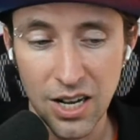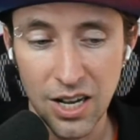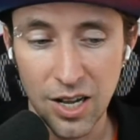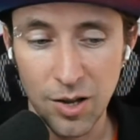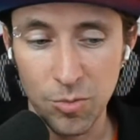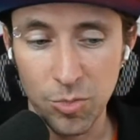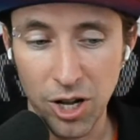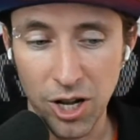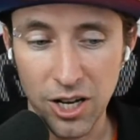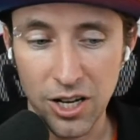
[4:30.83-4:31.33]

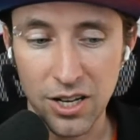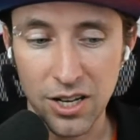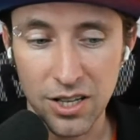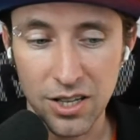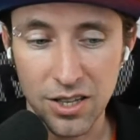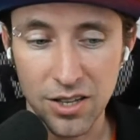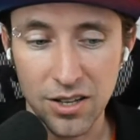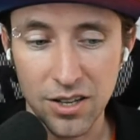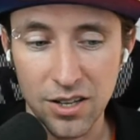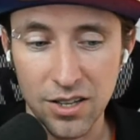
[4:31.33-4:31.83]
But
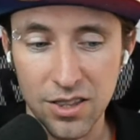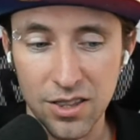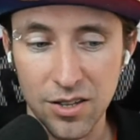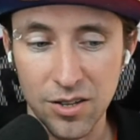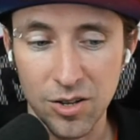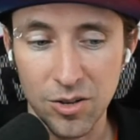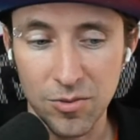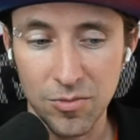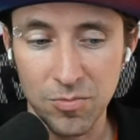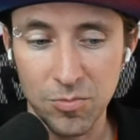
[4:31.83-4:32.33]

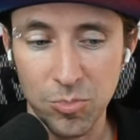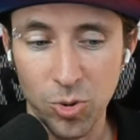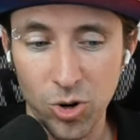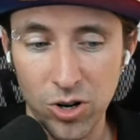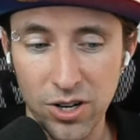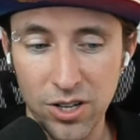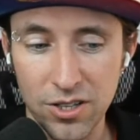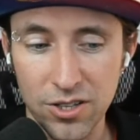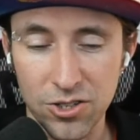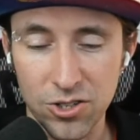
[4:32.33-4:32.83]
the point
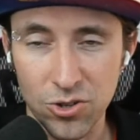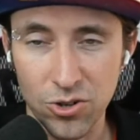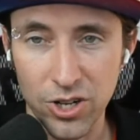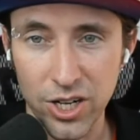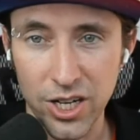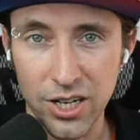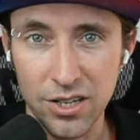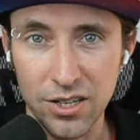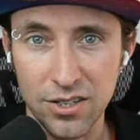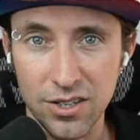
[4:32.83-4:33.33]
of the
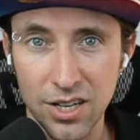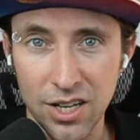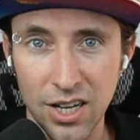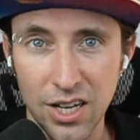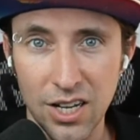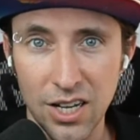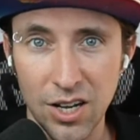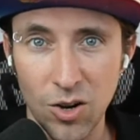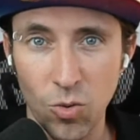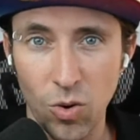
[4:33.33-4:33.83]
story is,
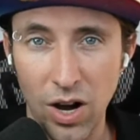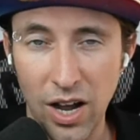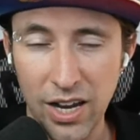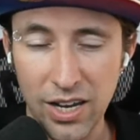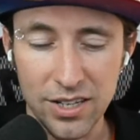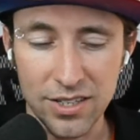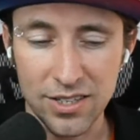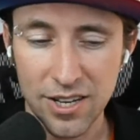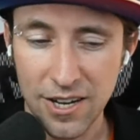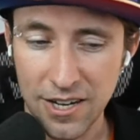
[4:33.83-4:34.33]
why
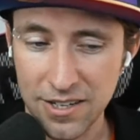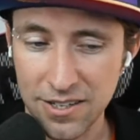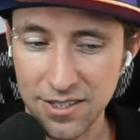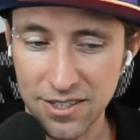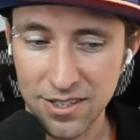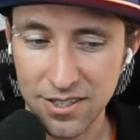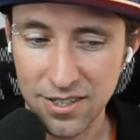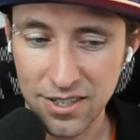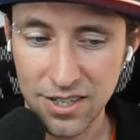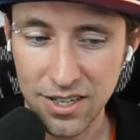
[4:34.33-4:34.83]
is Hex
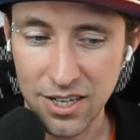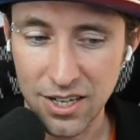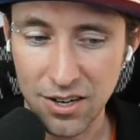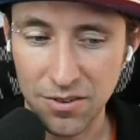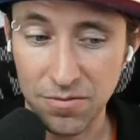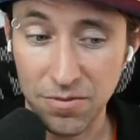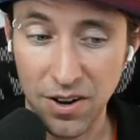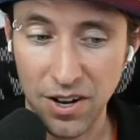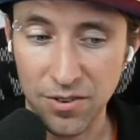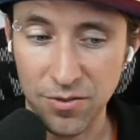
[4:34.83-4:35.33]
sitting at
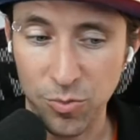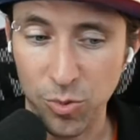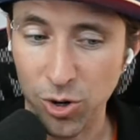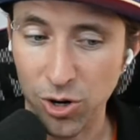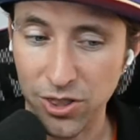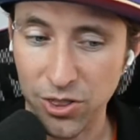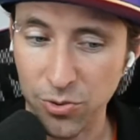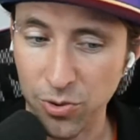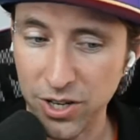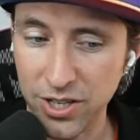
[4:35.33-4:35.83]

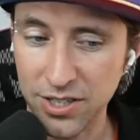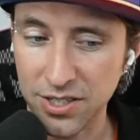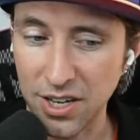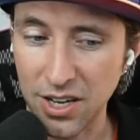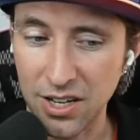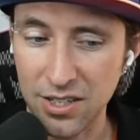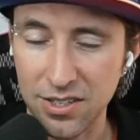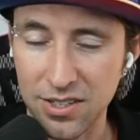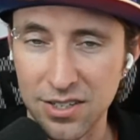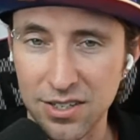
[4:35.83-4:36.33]
5.3
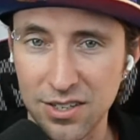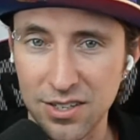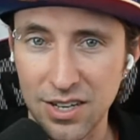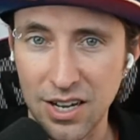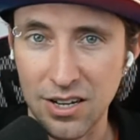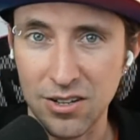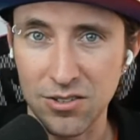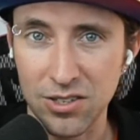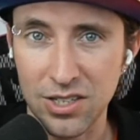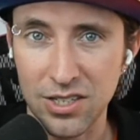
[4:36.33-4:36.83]
cents,
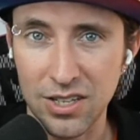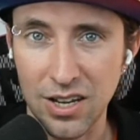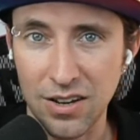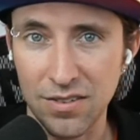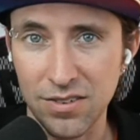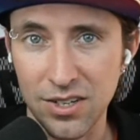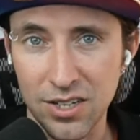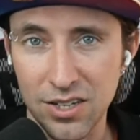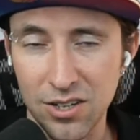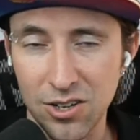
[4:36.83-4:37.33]
down
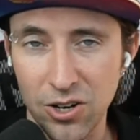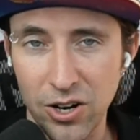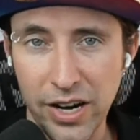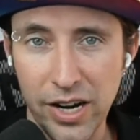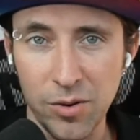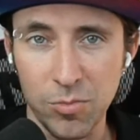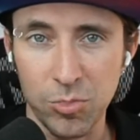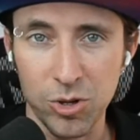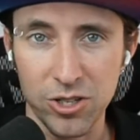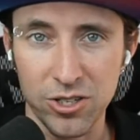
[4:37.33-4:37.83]
7 or
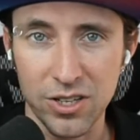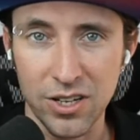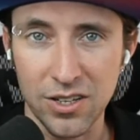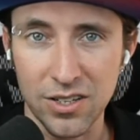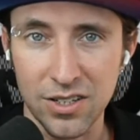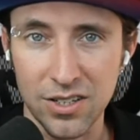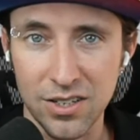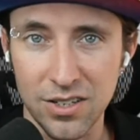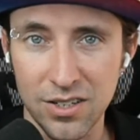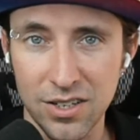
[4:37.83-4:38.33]
8%
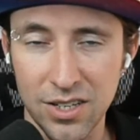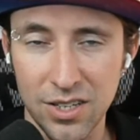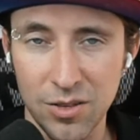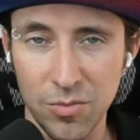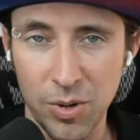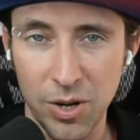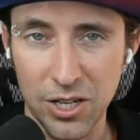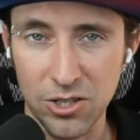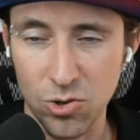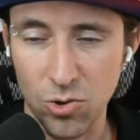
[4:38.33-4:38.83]
in the
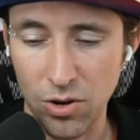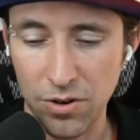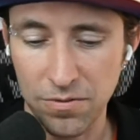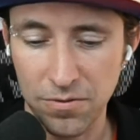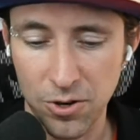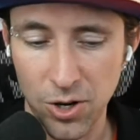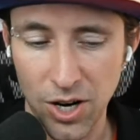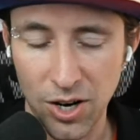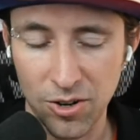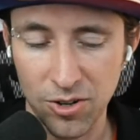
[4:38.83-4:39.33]
past
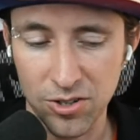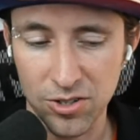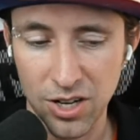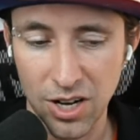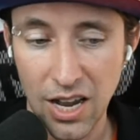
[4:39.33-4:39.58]
24 hours?